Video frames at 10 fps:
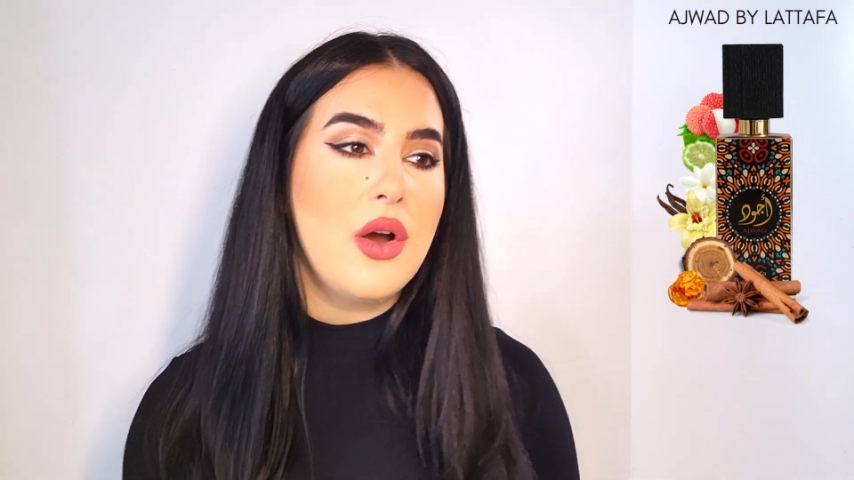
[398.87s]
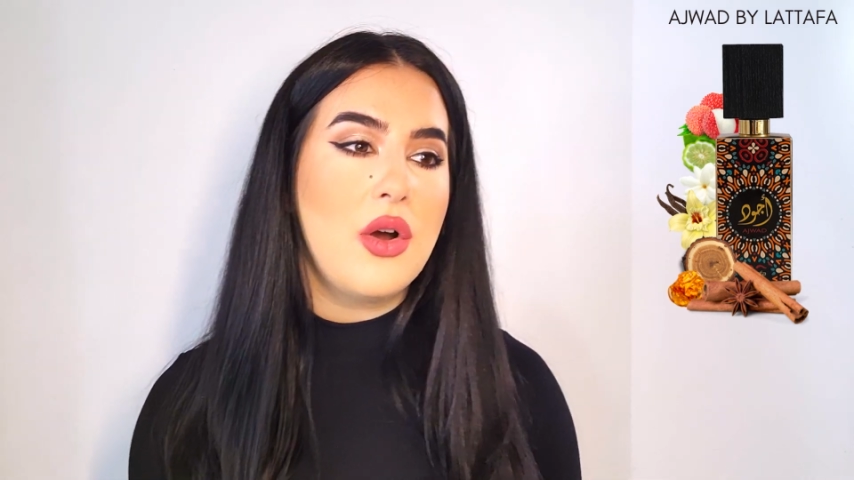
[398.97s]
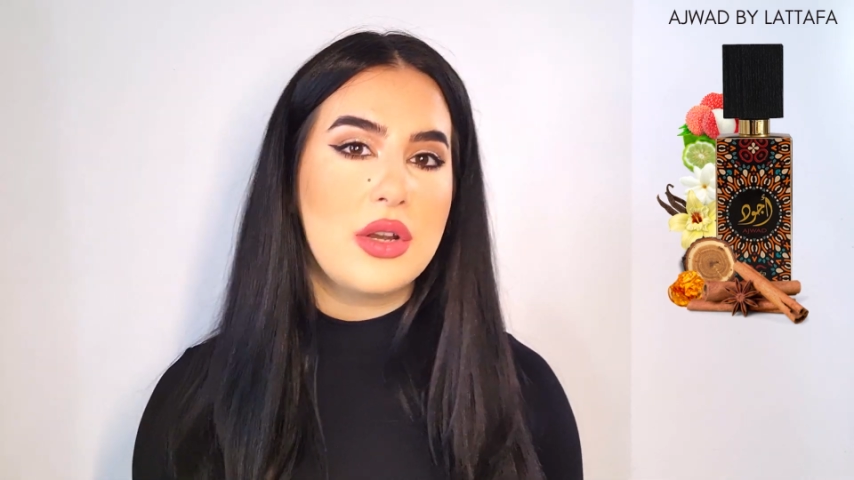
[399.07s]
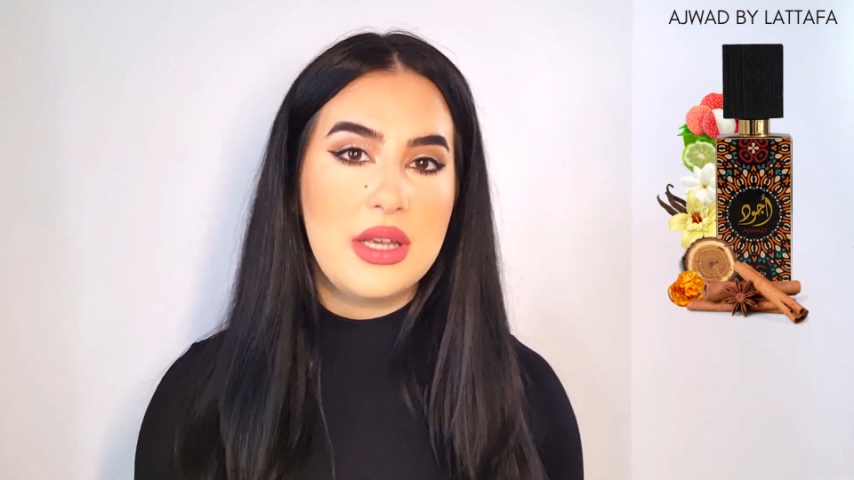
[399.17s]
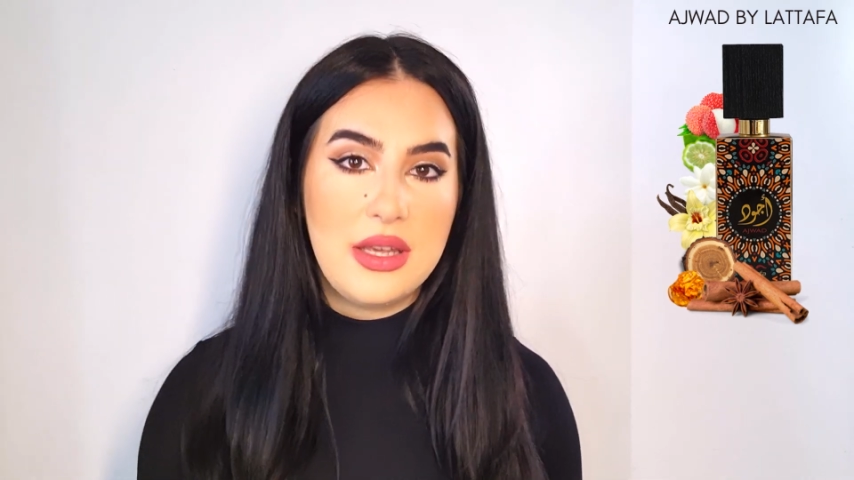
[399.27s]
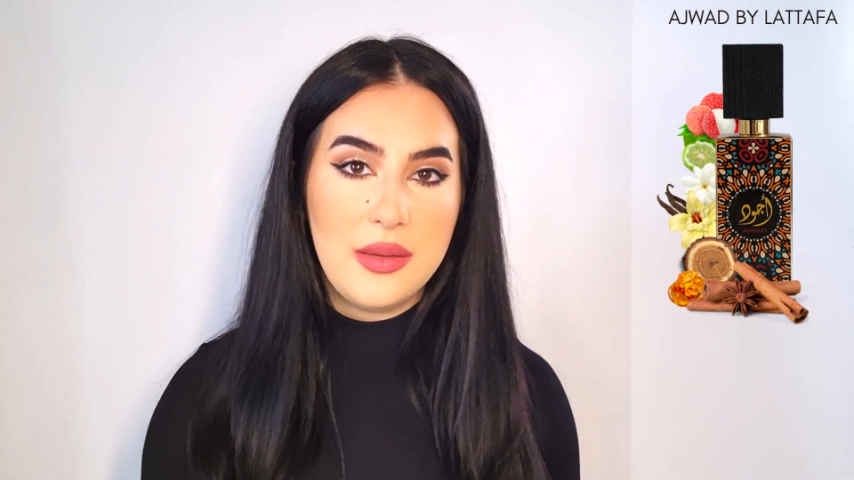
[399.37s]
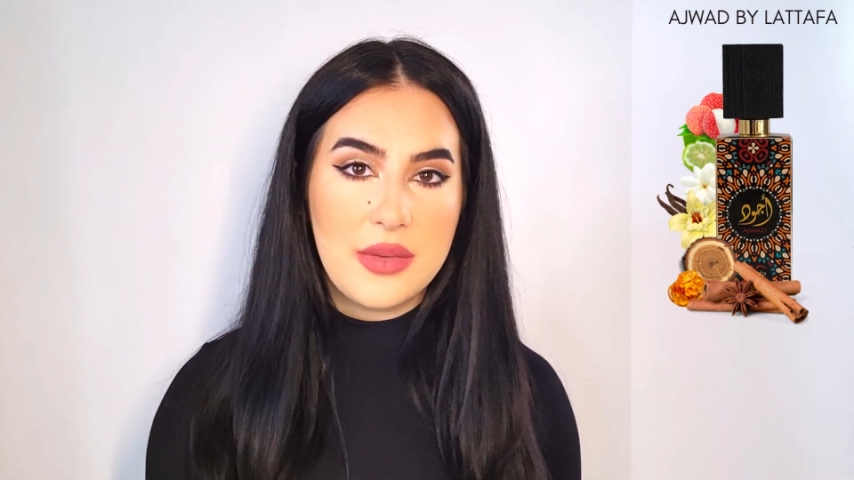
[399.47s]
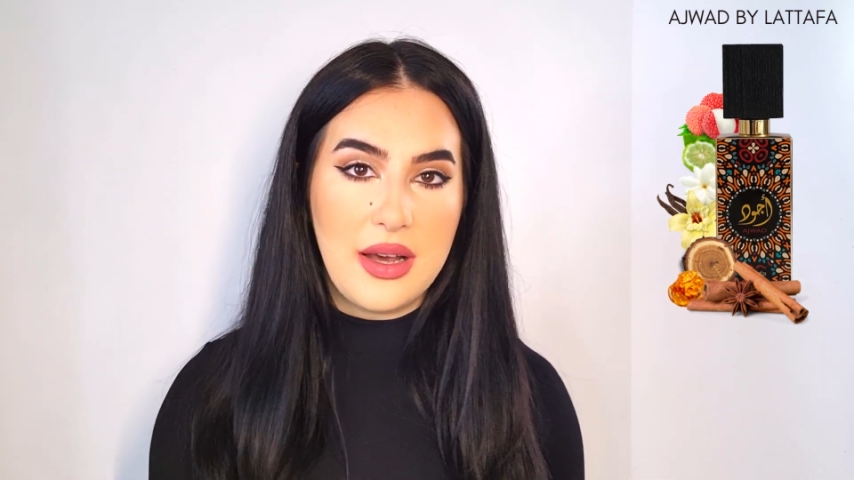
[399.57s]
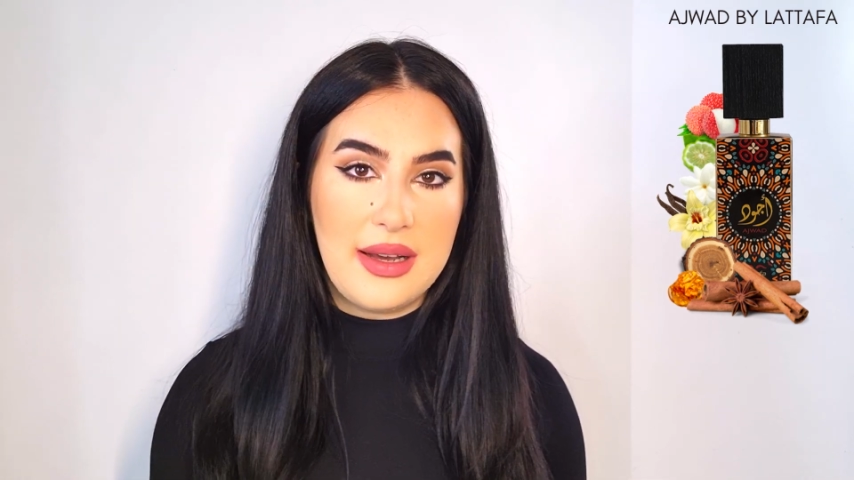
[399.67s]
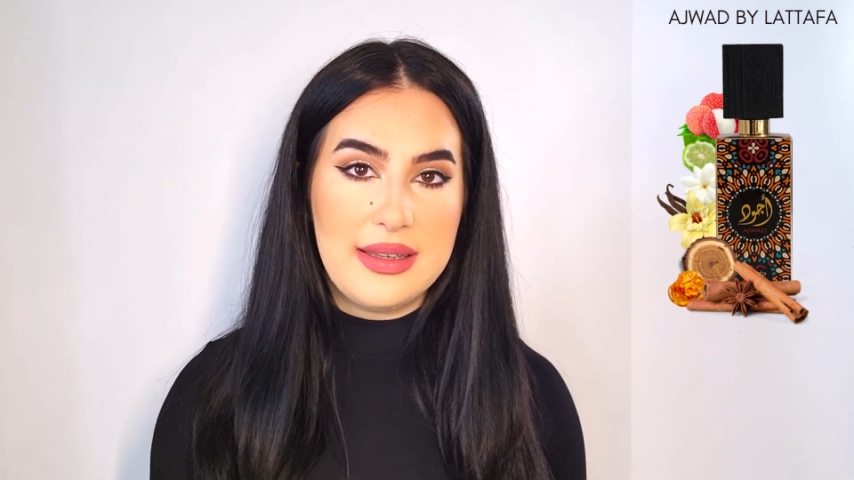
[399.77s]
On him,
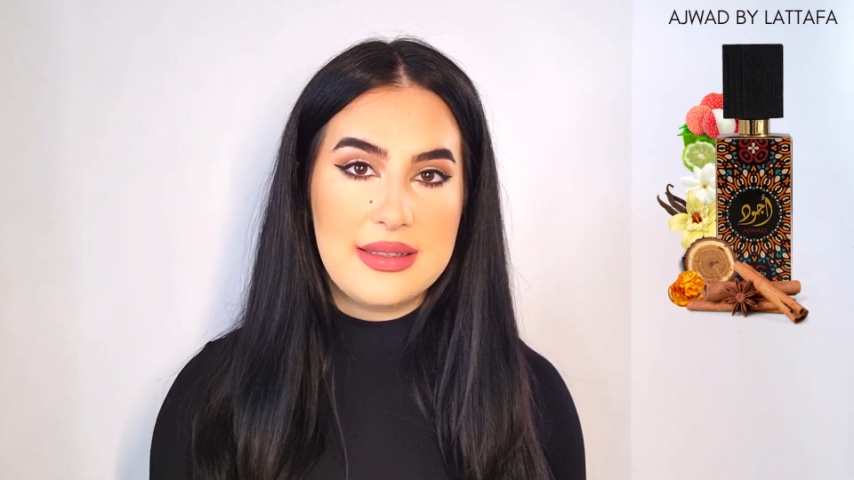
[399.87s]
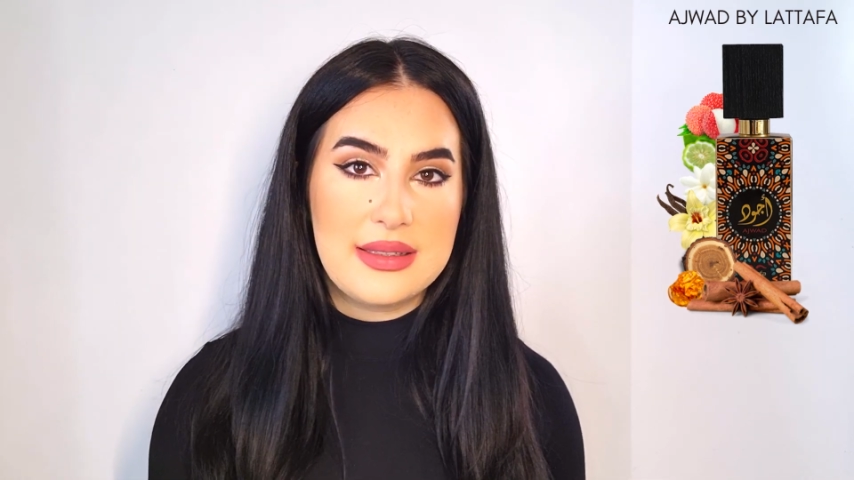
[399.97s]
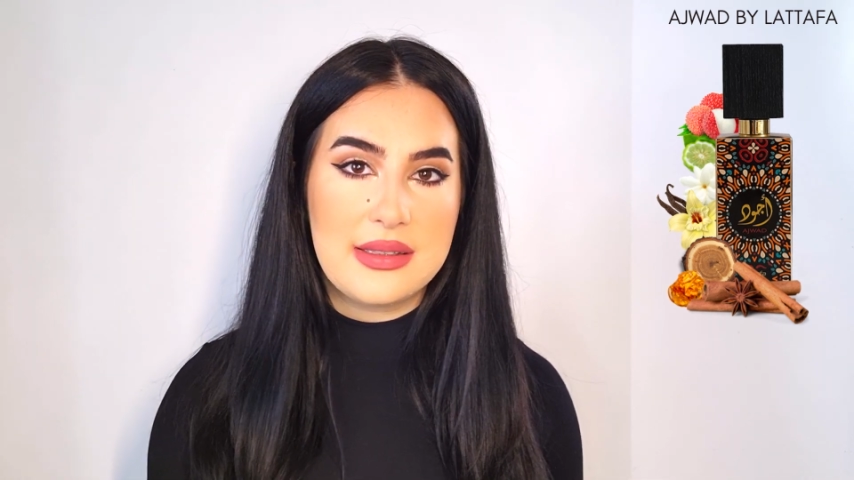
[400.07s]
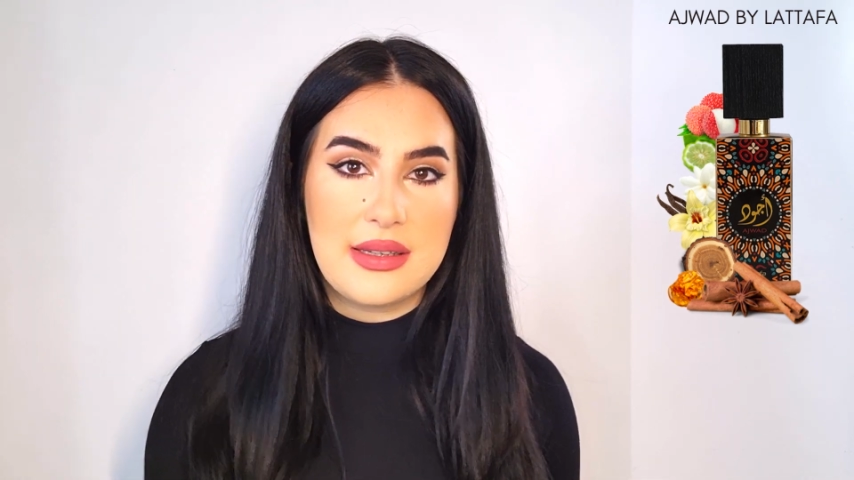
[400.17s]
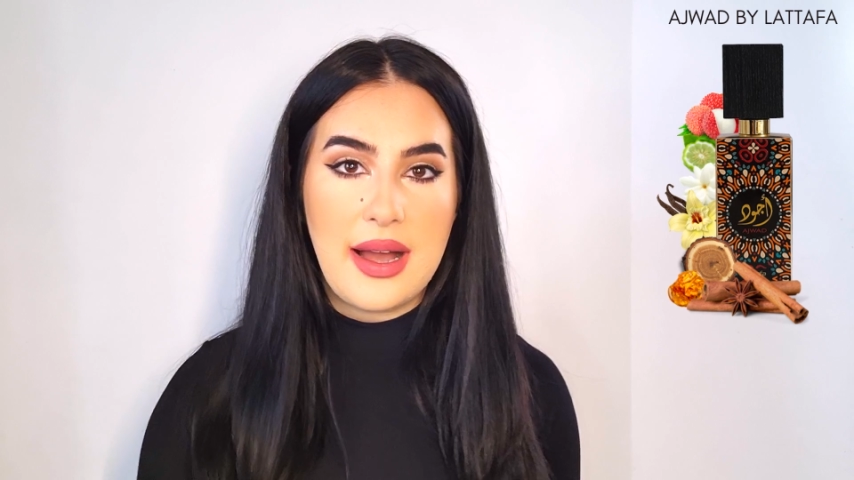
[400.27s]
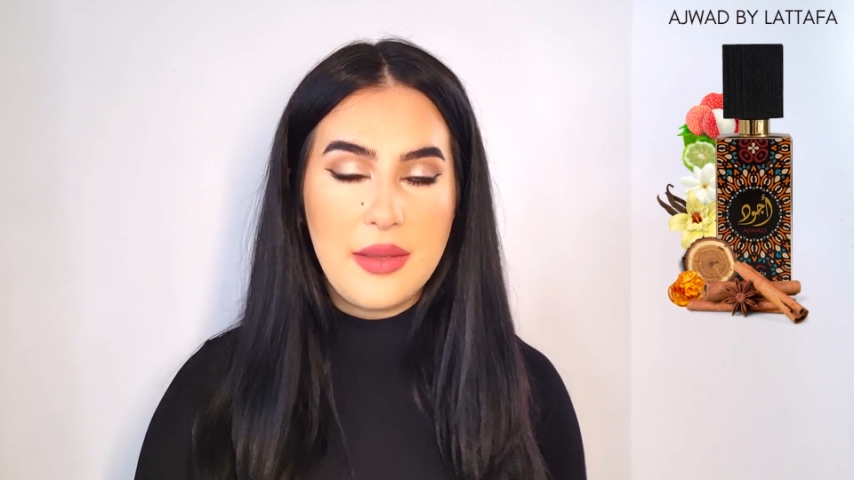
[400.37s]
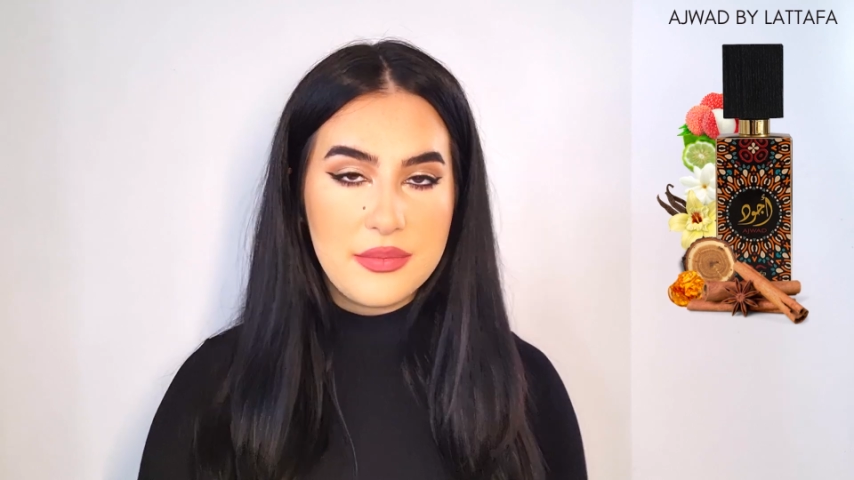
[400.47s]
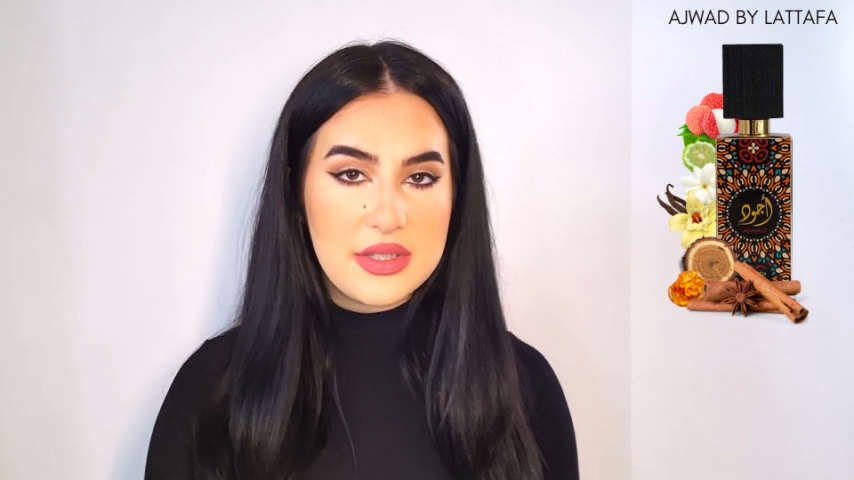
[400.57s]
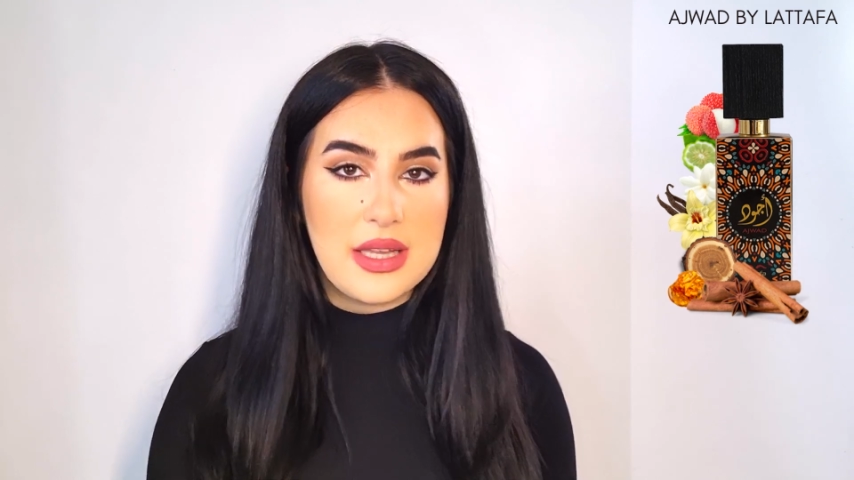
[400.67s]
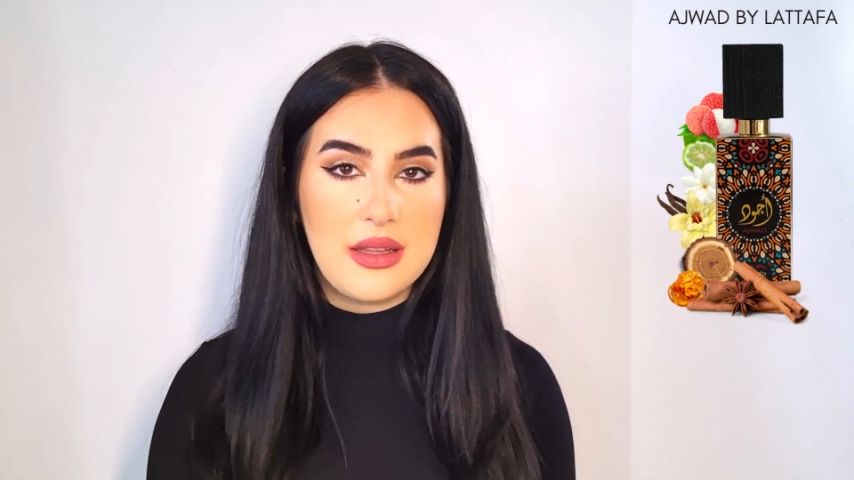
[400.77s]
guys,
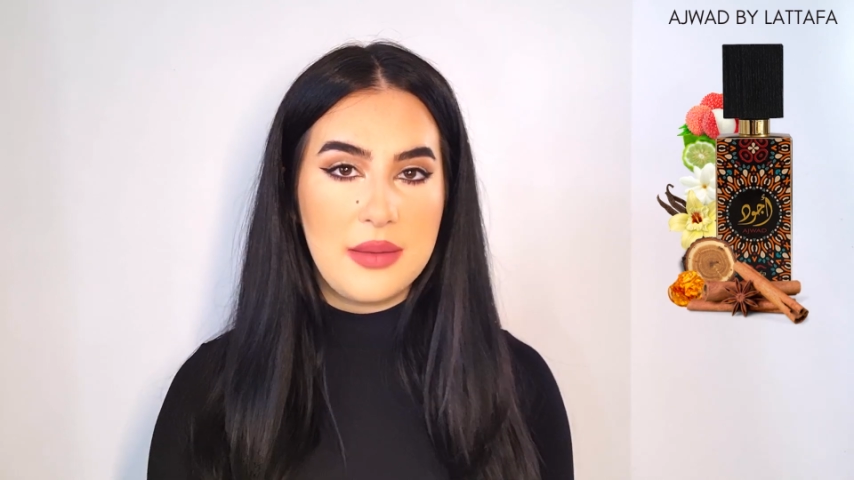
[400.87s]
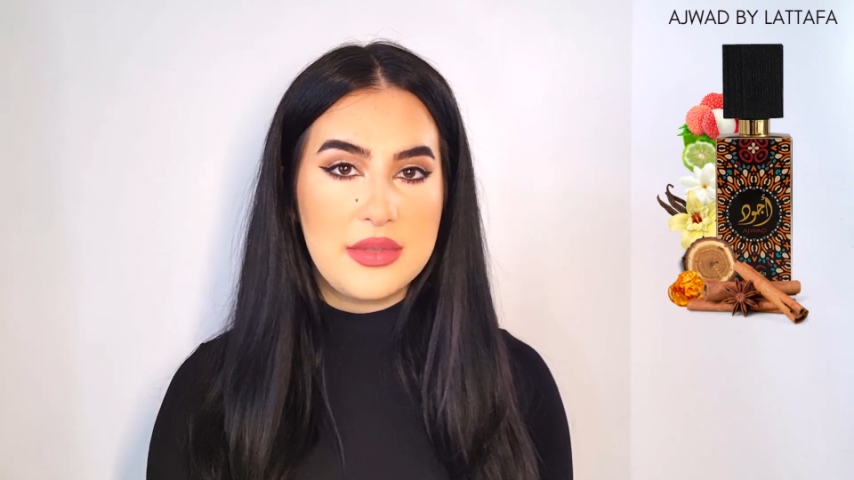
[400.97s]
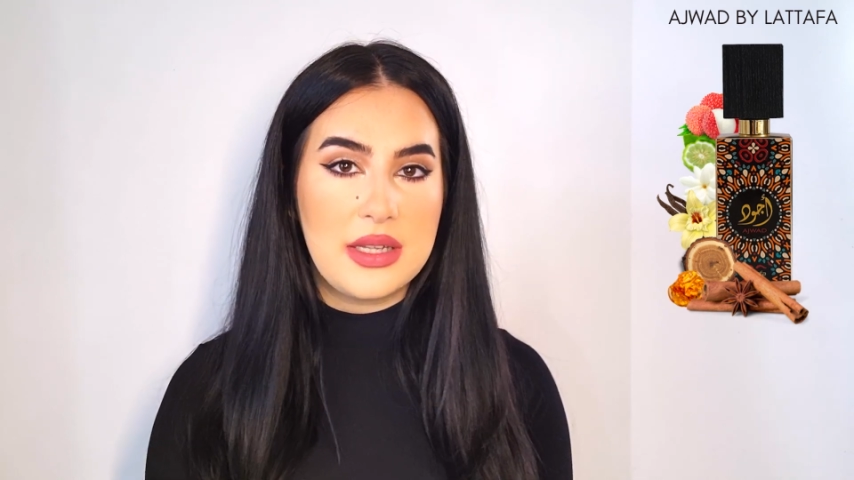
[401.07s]
I'm